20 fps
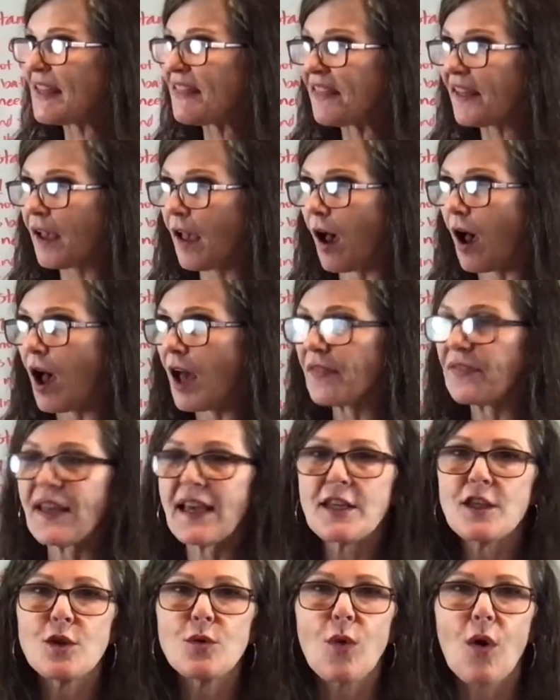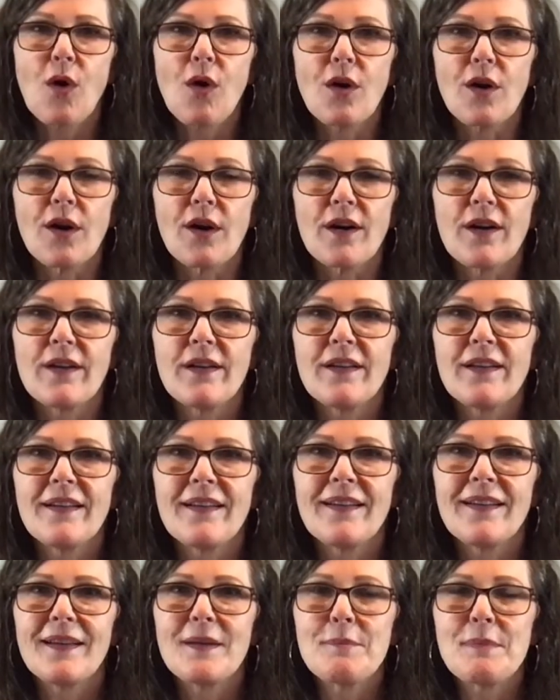the God that you are,
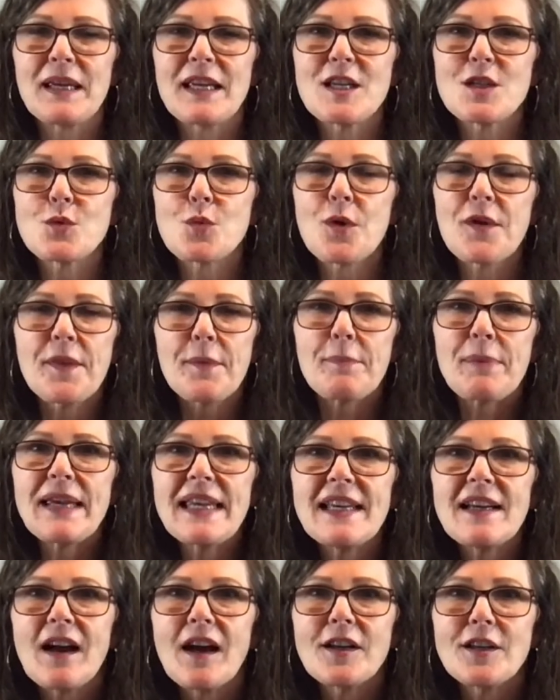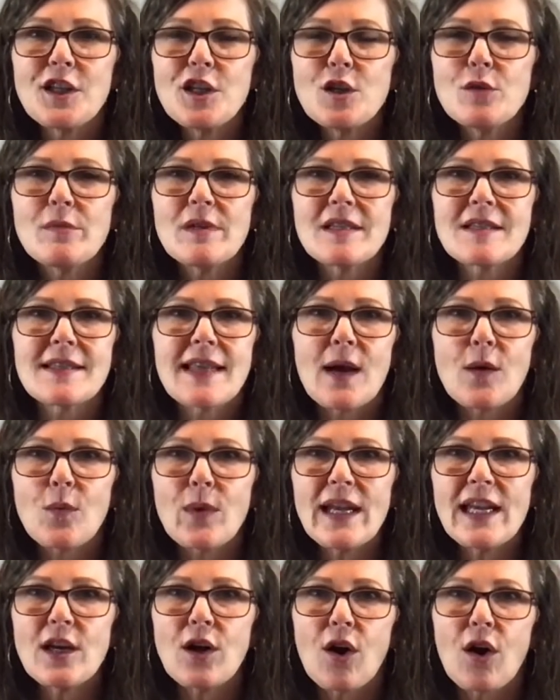because we're the peon humans that
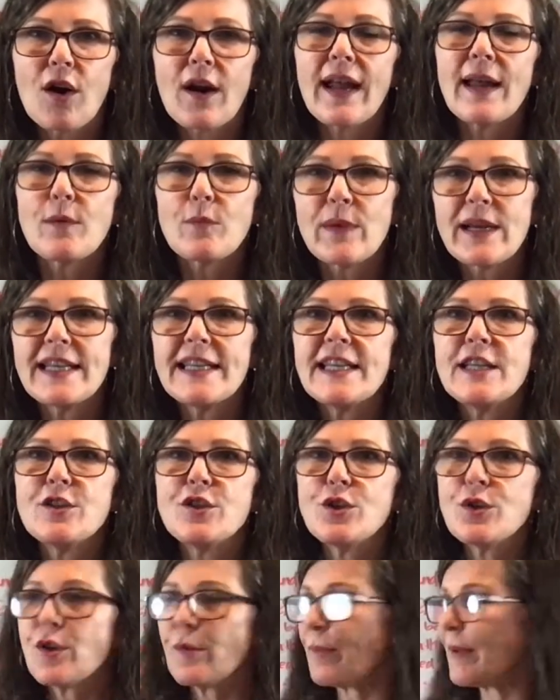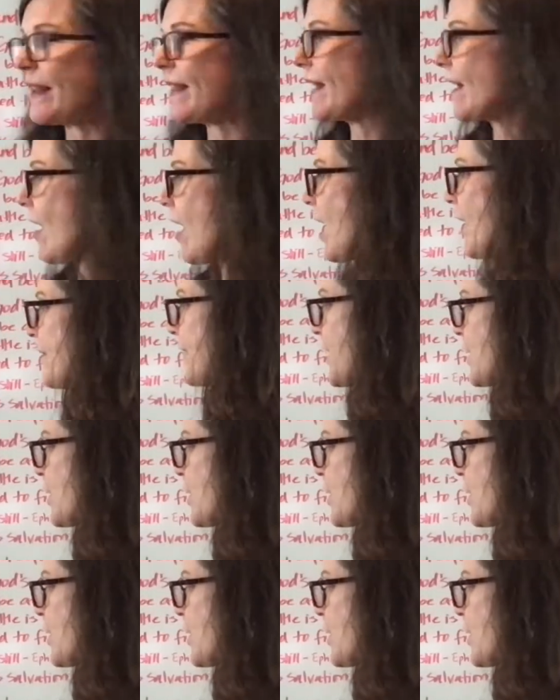we are, and we need you to be the God that